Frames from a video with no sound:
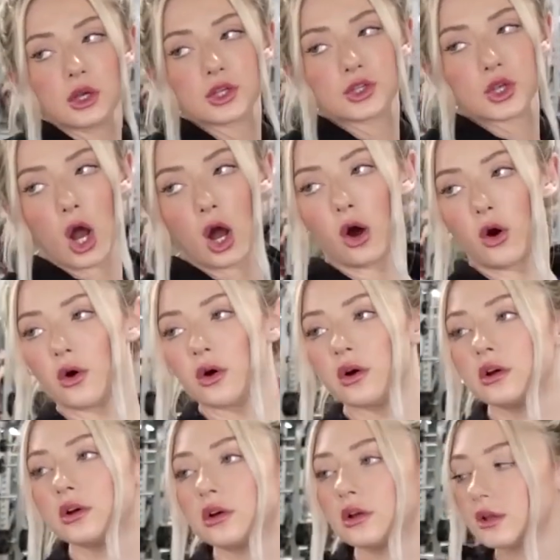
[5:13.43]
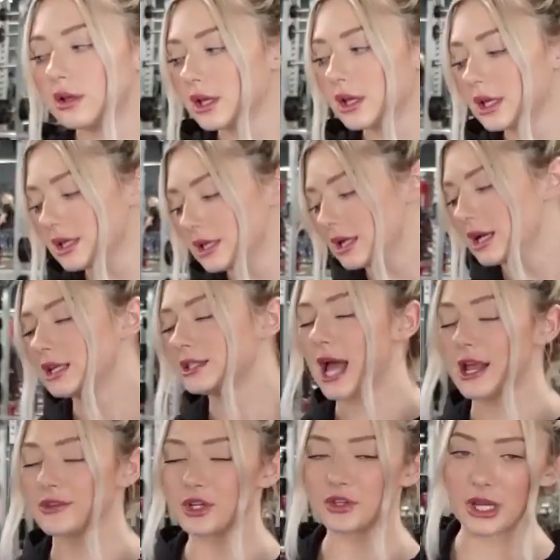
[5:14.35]
So
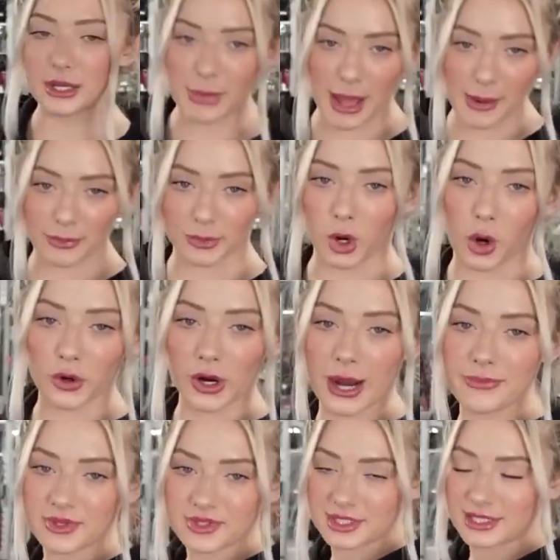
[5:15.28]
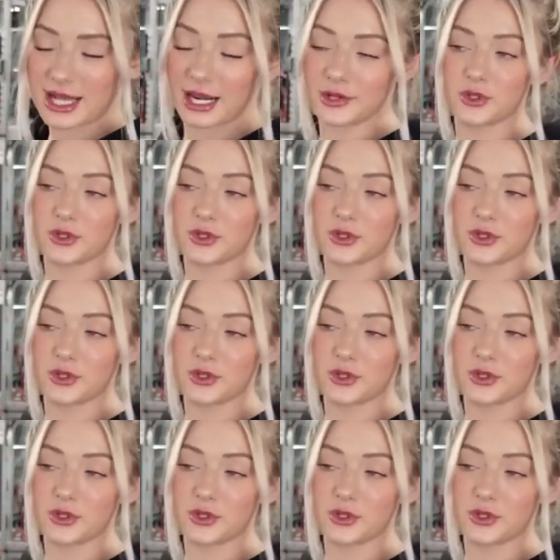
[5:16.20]
technically in my program, this is not a